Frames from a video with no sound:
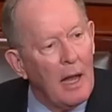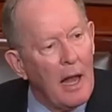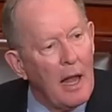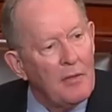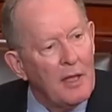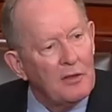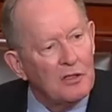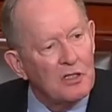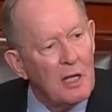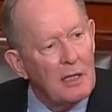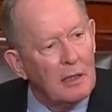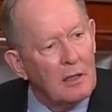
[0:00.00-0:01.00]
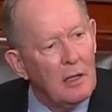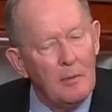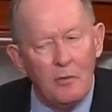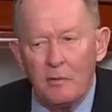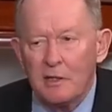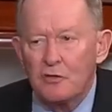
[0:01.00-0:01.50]
and that the Senate
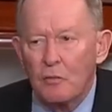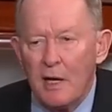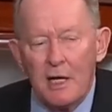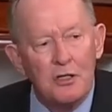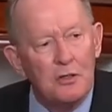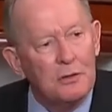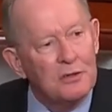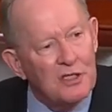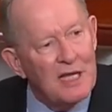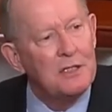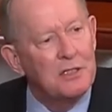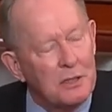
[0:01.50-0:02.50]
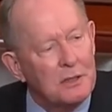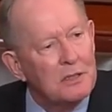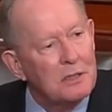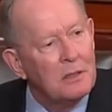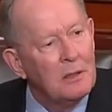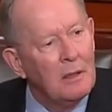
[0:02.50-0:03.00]
come to its rational
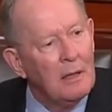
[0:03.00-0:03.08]
senses